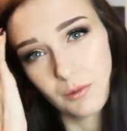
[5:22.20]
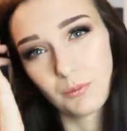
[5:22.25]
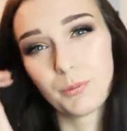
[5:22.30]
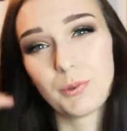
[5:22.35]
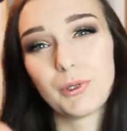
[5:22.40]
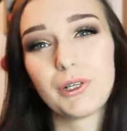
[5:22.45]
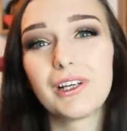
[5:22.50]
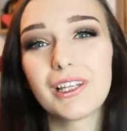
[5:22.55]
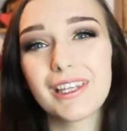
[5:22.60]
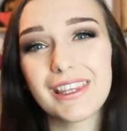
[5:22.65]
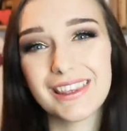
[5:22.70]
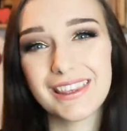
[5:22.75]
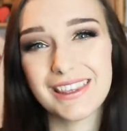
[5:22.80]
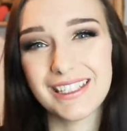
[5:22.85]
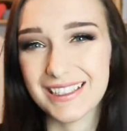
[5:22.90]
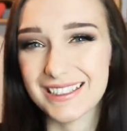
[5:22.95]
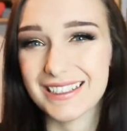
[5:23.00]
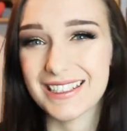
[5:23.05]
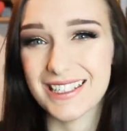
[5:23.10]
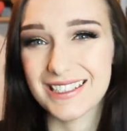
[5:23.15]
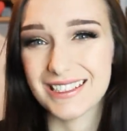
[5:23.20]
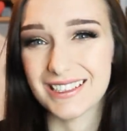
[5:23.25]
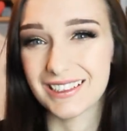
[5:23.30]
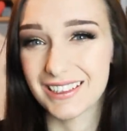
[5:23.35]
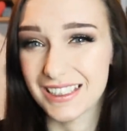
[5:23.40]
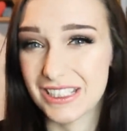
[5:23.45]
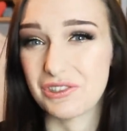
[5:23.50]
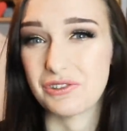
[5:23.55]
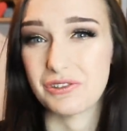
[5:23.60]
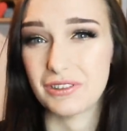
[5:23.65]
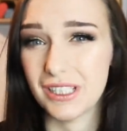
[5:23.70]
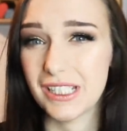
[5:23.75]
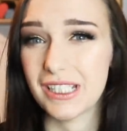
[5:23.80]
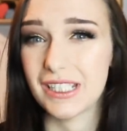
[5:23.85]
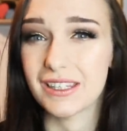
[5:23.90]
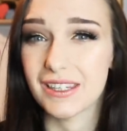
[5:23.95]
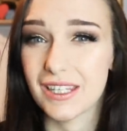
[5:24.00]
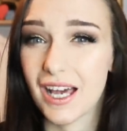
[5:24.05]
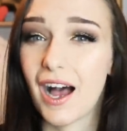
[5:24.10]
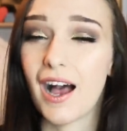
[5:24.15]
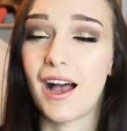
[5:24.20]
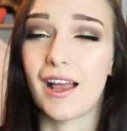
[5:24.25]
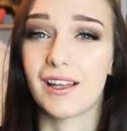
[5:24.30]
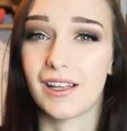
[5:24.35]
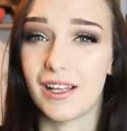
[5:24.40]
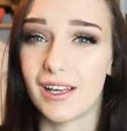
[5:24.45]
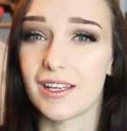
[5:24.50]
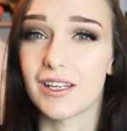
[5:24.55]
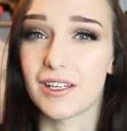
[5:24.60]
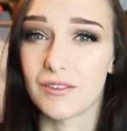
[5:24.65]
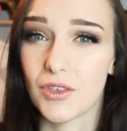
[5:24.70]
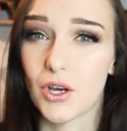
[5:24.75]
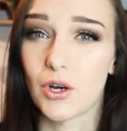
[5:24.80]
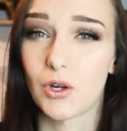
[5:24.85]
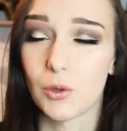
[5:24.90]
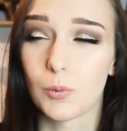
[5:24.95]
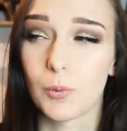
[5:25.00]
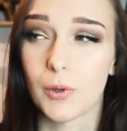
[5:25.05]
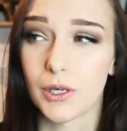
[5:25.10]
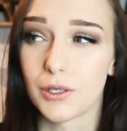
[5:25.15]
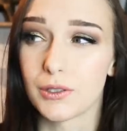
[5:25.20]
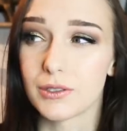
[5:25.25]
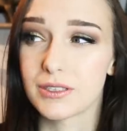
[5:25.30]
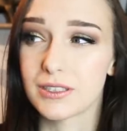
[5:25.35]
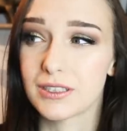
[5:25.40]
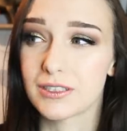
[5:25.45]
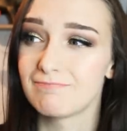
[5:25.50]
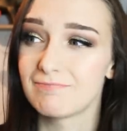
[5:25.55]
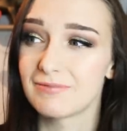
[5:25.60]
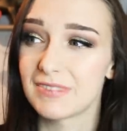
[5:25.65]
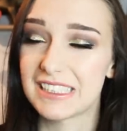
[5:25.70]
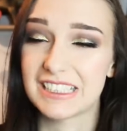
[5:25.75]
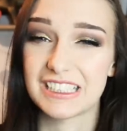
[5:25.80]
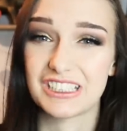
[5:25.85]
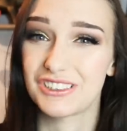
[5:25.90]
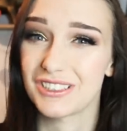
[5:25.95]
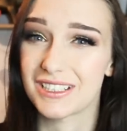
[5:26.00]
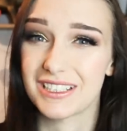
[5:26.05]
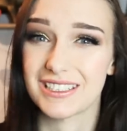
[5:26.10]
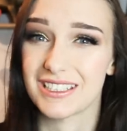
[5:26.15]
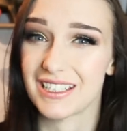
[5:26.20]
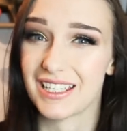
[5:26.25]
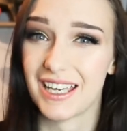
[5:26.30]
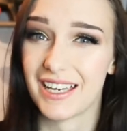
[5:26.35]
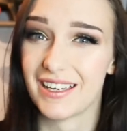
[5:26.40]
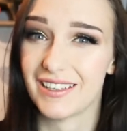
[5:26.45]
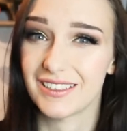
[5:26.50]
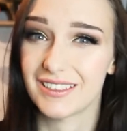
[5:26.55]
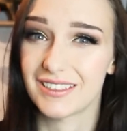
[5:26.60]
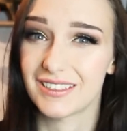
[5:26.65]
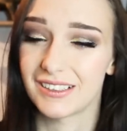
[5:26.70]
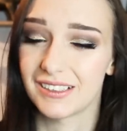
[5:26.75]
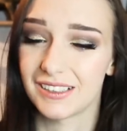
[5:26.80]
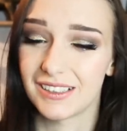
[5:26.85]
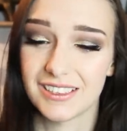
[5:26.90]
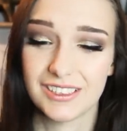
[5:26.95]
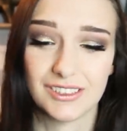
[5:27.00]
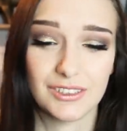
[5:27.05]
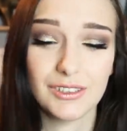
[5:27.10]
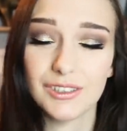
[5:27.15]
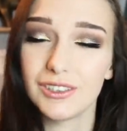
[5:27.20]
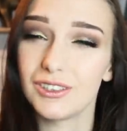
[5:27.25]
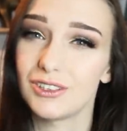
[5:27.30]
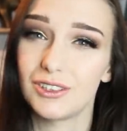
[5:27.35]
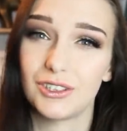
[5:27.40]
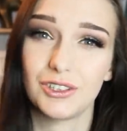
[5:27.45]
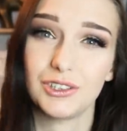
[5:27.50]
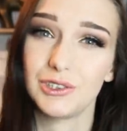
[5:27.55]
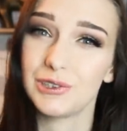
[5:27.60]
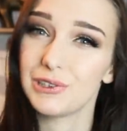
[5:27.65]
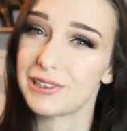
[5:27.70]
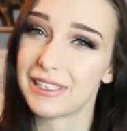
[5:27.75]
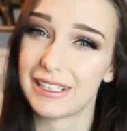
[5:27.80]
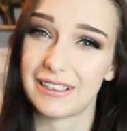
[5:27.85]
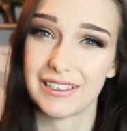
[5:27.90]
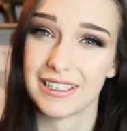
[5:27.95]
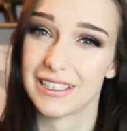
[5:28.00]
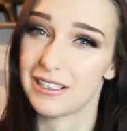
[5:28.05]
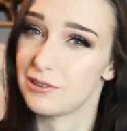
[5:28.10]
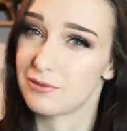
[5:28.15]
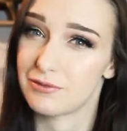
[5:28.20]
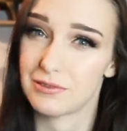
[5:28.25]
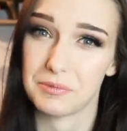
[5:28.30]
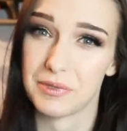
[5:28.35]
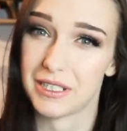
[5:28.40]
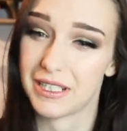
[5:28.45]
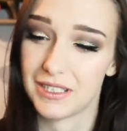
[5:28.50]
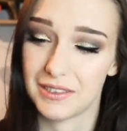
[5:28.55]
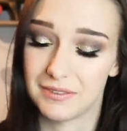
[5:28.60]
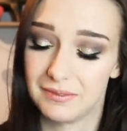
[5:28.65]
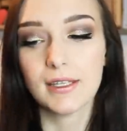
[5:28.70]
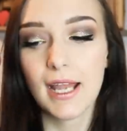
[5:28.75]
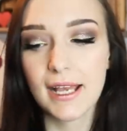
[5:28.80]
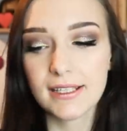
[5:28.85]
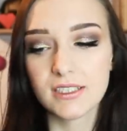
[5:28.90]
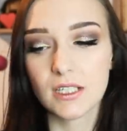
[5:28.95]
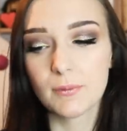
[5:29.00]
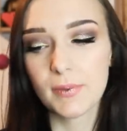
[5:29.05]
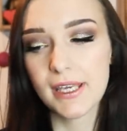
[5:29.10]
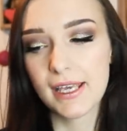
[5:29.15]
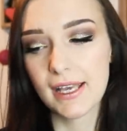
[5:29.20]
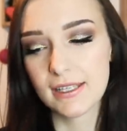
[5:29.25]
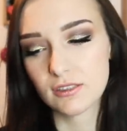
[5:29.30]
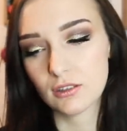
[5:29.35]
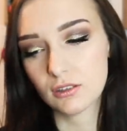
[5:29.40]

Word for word: But this is literally the highlight of the whole post. It's as good as it gets. It's all downhill from here. Next up, he gets